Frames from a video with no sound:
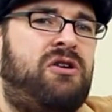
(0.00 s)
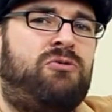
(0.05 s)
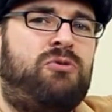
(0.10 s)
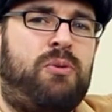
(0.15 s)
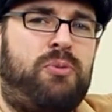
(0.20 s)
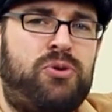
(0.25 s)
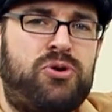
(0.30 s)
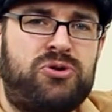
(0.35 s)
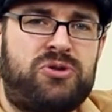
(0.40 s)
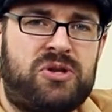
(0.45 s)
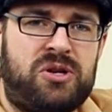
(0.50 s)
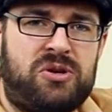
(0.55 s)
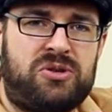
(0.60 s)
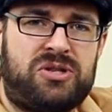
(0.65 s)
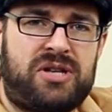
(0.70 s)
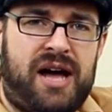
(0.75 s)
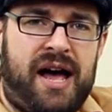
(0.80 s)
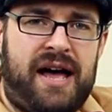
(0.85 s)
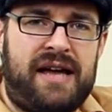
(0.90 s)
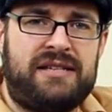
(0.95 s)
Robusto
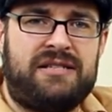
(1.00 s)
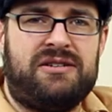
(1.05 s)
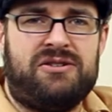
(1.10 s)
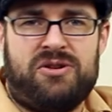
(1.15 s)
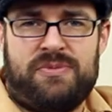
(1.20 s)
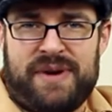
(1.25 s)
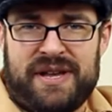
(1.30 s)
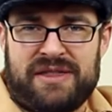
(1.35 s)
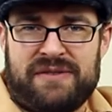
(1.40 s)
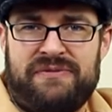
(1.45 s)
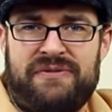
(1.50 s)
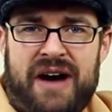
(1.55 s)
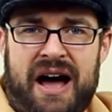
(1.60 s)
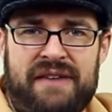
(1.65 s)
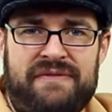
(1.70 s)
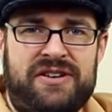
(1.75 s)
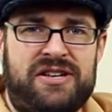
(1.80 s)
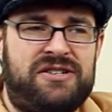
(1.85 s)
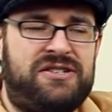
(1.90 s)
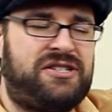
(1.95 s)
size, you know, about the
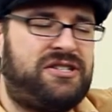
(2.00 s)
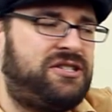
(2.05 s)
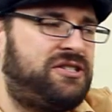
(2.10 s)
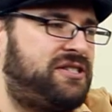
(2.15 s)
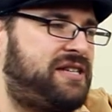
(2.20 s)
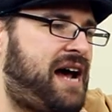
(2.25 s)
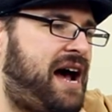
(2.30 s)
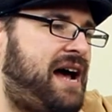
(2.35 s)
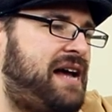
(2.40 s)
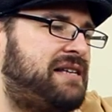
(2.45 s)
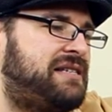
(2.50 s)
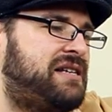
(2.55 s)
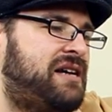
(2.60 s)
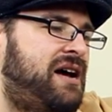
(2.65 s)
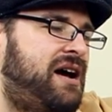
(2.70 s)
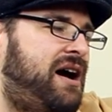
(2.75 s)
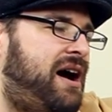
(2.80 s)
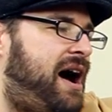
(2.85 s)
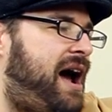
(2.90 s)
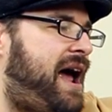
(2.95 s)
five inch size.
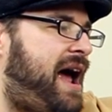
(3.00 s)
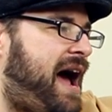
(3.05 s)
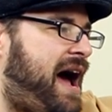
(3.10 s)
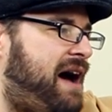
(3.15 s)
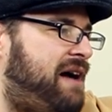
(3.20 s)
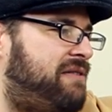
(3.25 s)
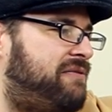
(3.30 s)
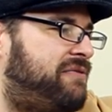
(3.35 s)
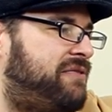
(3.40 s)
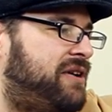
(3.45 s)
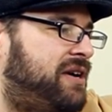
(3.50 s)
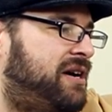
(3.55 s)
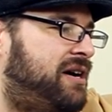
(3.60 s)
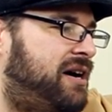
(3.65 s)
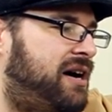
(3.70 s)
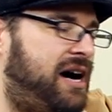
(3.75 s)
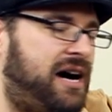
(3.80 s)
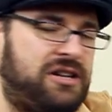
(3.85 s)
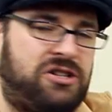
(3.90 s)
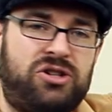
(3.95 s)
I have
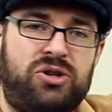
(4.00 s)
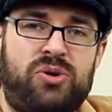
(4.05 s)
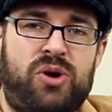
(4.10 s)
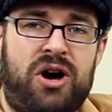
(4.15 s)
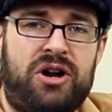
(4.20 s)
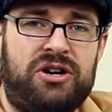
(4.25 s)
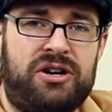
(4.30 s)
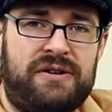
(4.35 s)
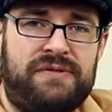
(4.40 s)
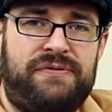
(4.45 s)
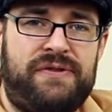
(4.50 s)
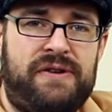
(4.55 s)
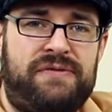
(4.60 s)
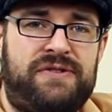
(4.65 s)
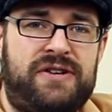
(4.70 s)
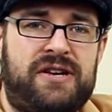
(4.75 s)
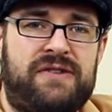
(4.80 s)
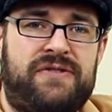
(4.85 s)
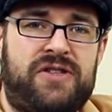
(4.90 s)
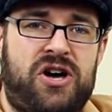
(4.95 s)
uh,
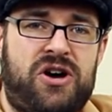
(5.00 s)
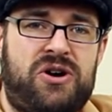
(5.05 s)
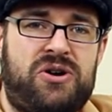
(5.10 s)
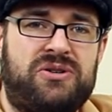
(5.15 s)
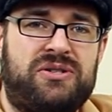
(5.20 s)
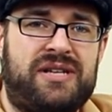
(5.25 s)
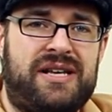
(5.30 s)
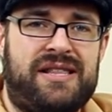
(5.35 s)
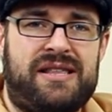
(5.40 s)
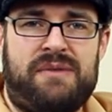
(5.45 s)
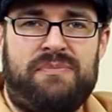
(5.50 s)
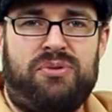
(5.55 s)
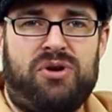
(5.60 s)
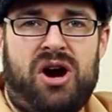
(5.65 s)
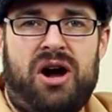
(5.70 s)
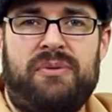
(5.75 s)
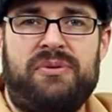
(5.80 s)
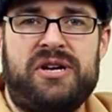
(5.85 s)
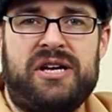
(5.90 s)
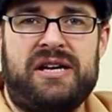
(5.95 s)
250 of those, and then
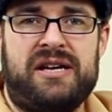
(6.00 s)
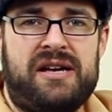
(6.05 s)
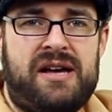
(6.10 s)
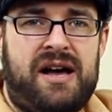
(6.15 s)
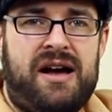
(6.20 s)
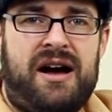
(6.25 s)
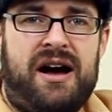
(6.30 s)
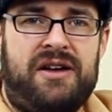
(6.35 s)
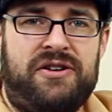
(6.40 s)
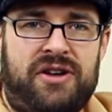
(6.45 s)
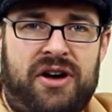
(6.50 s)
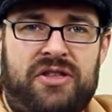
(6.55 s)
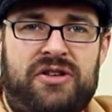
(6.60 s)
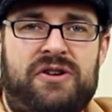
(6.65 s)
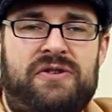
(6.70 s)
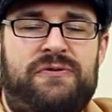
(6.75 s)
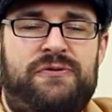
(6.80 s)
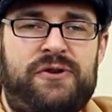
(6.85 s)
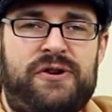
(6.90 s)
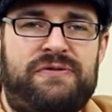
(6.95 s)
probably
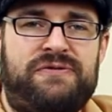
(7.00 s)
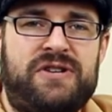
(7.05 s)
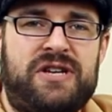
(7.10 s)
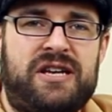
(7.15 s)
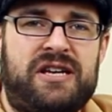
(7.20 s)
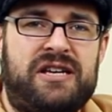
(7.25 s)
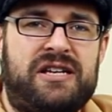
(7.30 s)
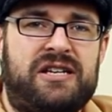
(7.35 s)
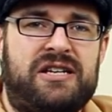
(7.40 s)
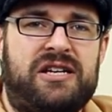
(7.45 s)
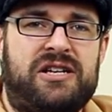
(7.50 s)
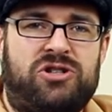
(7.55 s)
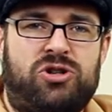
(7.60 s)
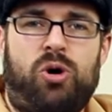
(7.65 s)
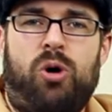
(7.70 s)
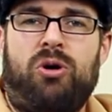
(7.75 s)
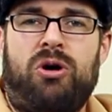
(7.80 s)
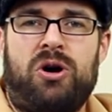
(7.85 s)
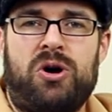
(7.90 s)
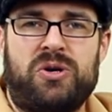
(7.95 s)
another 50
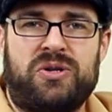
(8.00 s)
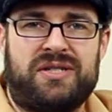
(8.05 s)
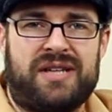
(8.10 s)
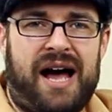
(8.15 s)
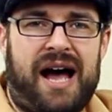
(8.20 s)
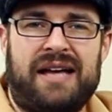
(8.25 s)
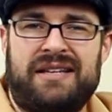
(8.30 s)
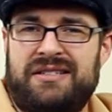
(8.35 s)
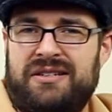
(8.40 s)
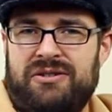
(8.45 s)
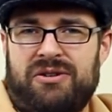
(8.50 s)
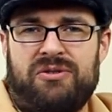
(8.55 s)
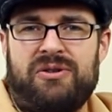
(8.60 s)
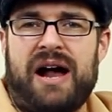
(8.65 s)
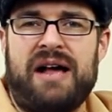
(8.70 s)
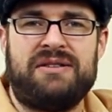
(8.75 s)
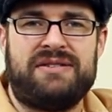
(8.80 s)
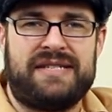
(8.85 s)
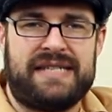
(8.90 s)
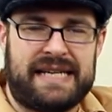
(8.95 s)
Toro size, you know,
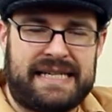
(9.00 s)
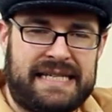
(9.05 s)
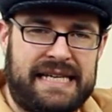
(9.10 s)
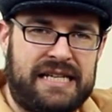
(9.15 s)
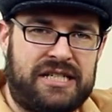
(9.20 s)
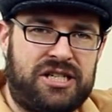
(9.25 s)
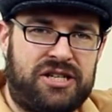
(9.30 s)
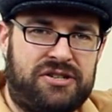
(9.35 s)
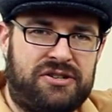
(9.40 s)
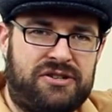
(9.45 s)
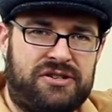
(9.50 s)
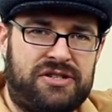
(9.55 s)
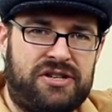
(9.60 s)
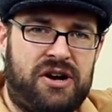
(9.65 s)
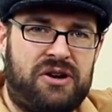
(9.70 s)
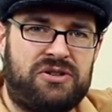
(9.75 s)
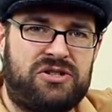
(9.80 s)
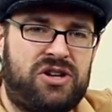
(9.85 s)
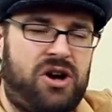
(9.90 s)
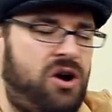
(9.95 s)
around six inches or
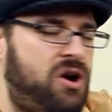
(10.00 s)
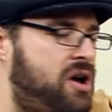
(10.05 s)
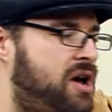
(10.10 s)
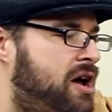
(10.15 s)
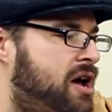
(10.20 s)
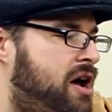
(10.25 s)
so. So